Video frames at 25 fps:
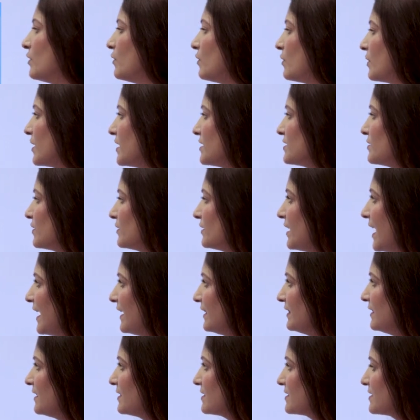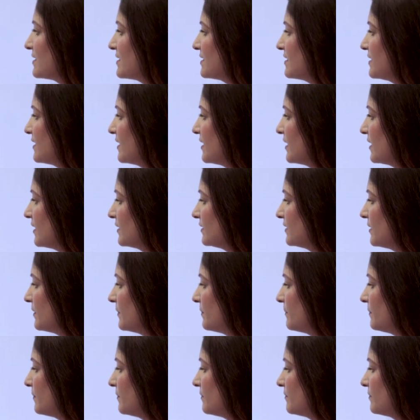Okay, so like this,
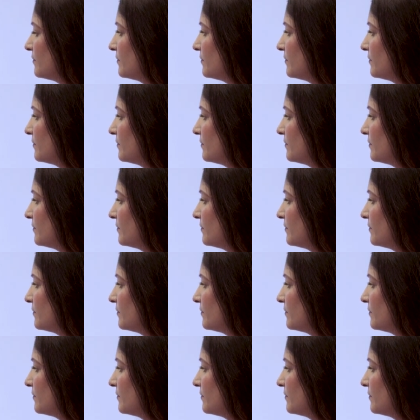the